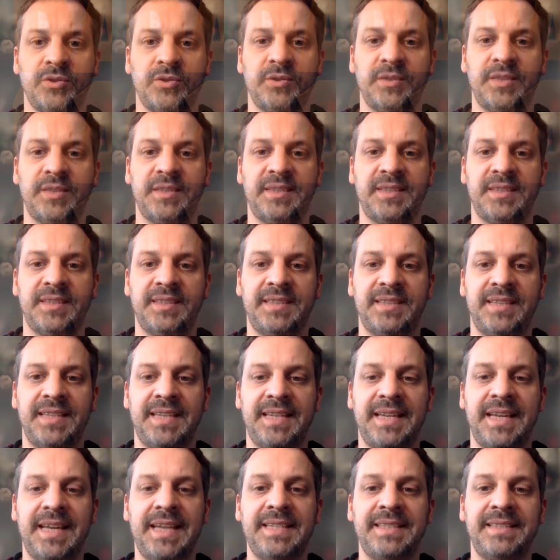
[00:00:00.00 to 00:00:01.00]
So this is
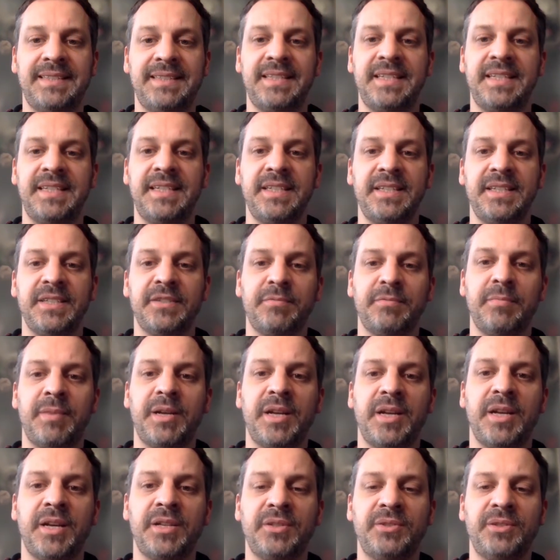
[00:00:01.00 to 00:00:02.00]
day 18 of
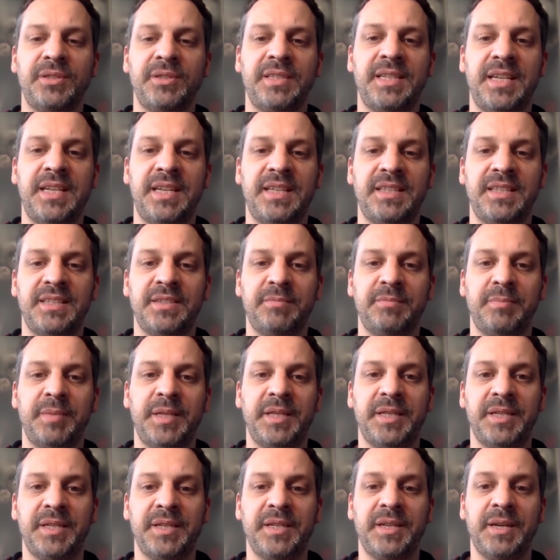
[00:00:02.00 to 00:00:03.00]
my 100 days of
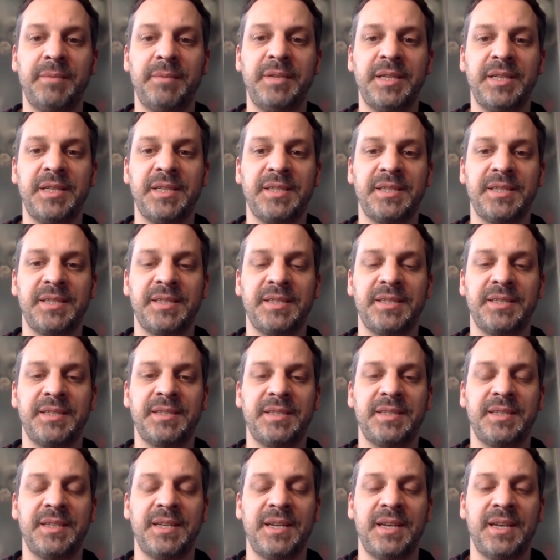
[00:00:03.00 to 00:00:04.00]
making
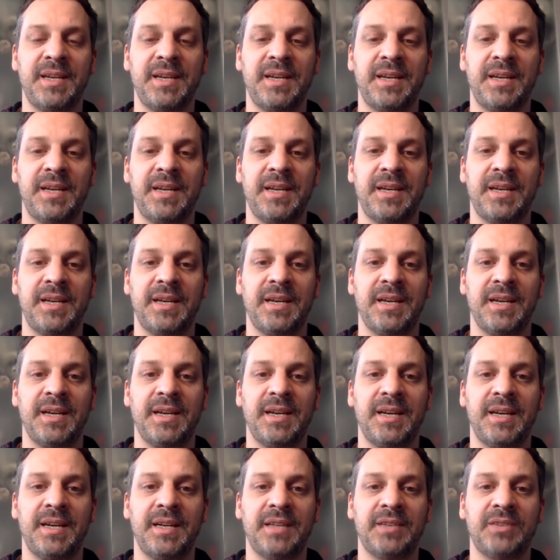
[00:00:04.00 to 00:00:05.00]
comics.
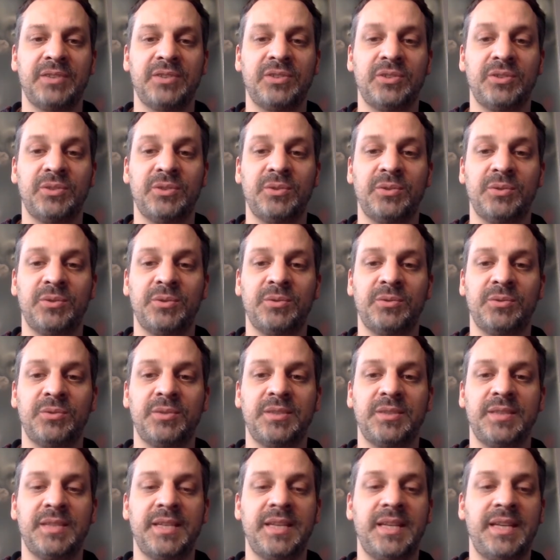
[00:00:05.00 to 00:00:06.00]
So
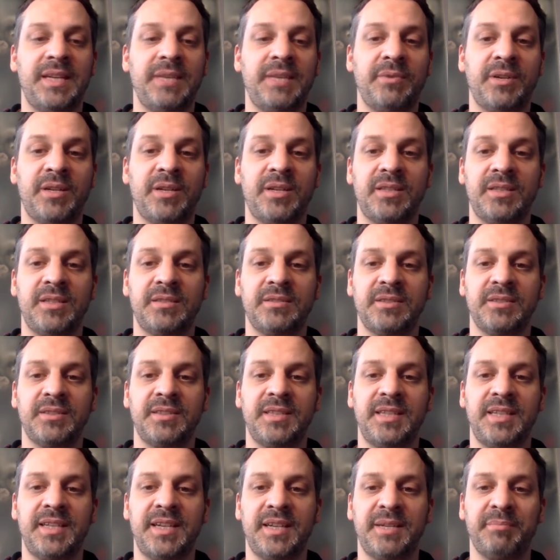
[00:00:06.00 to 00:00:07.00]
today
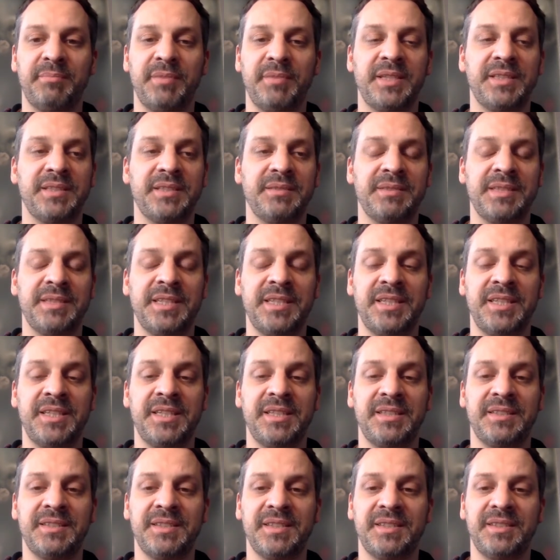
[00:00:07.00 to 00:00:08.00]
I
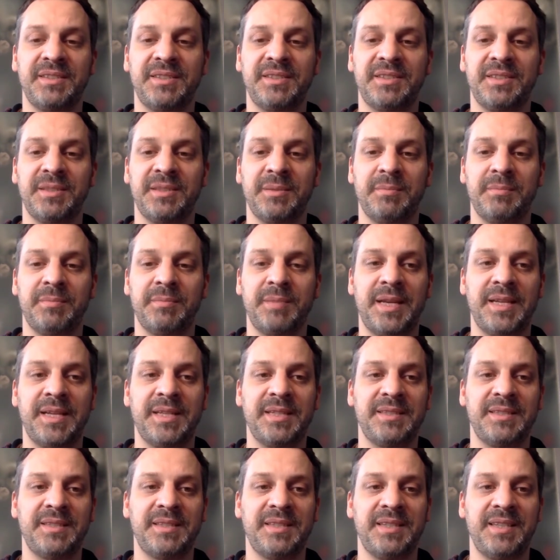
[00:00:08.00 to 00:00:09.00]
mainly did some
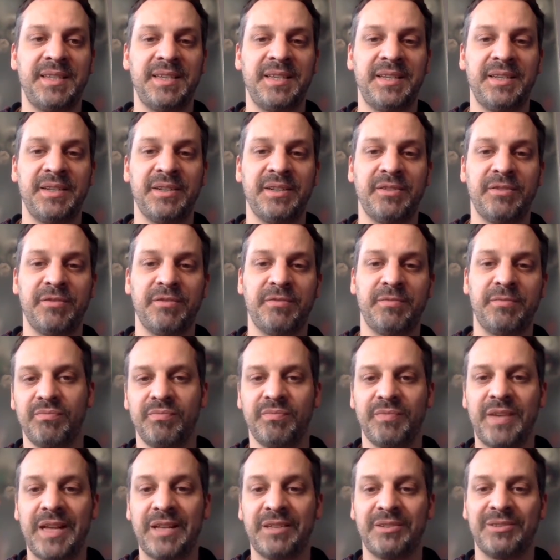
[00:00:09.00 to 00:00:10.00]
editing of,
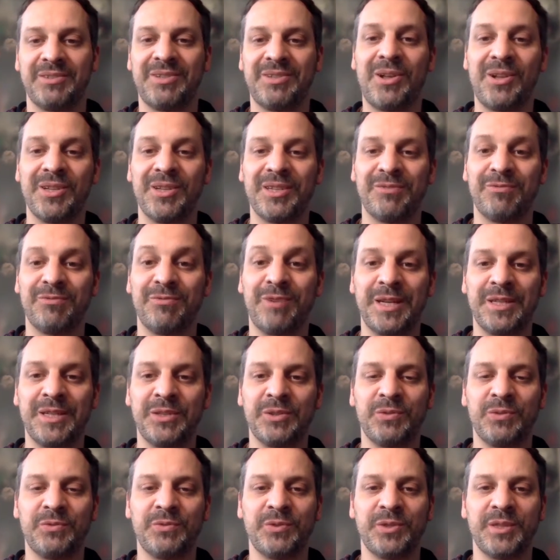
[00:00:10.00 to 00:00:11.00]
I'll call it
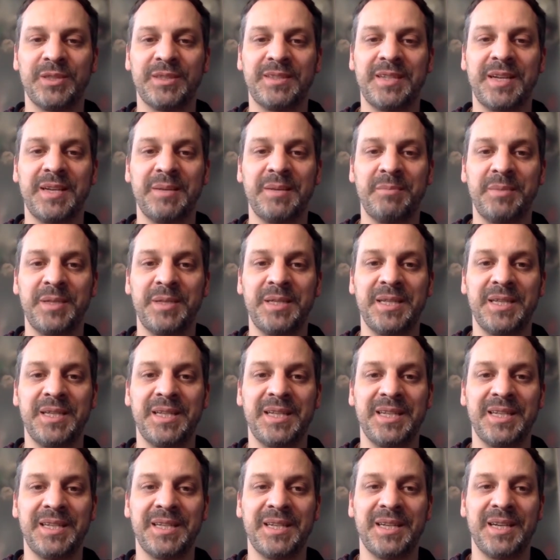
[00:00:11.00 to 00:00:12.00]
final for the time
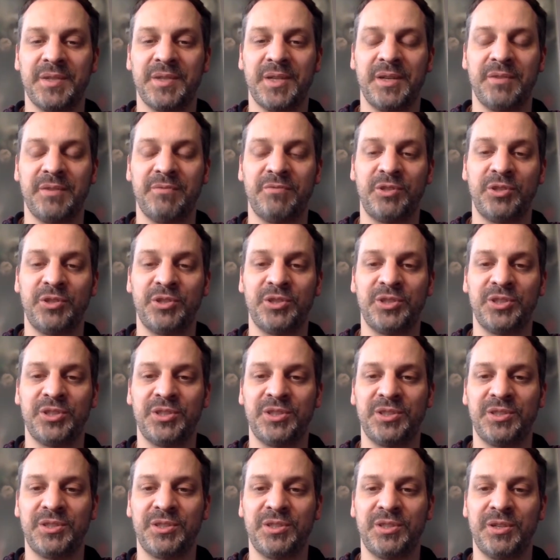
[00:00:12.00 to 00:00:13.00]
being, a
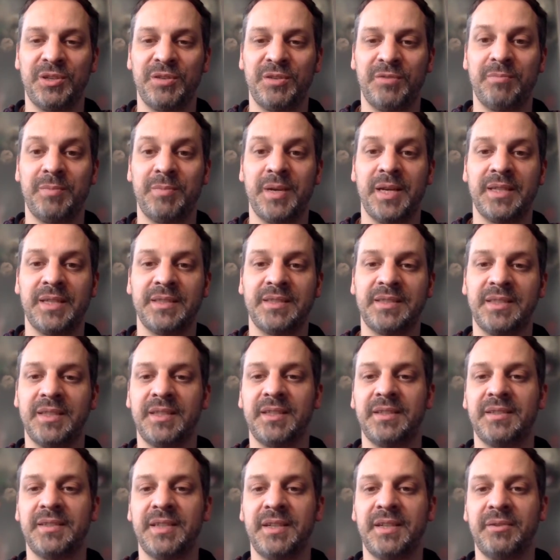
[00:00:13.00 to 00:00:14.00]
version of my
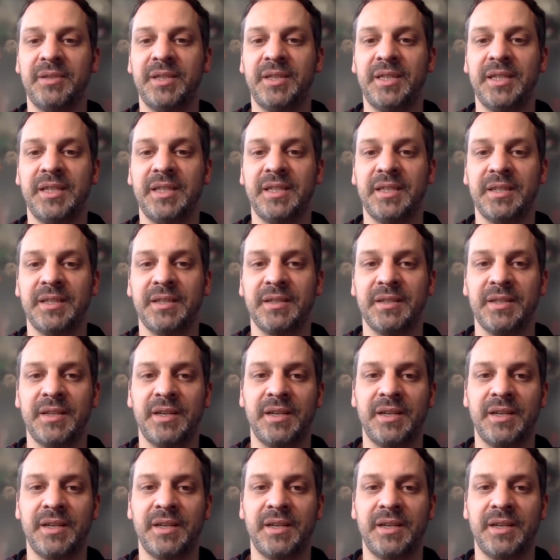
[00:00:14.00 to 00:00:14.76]
secondary